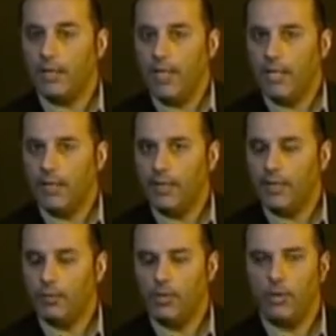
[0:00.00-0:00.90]
And that
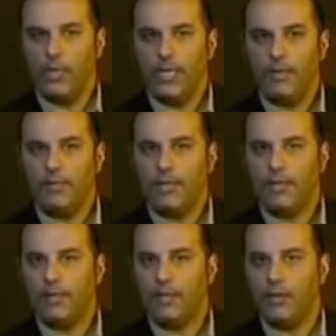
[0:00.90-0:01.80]
is where we have
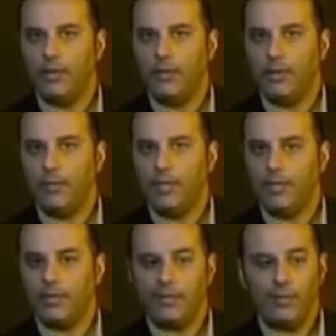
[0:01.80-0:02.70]
the theory of the reptilians.